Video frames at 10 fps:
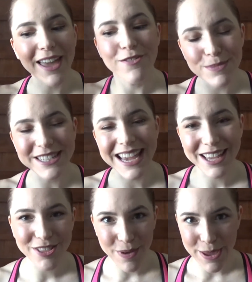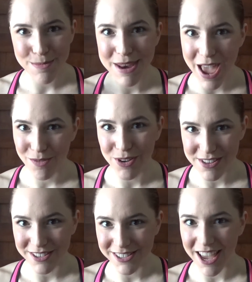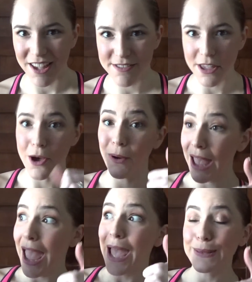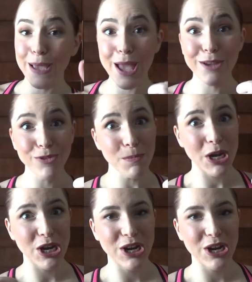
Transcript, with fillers: have been taking the vitamin every single day, so yay for me!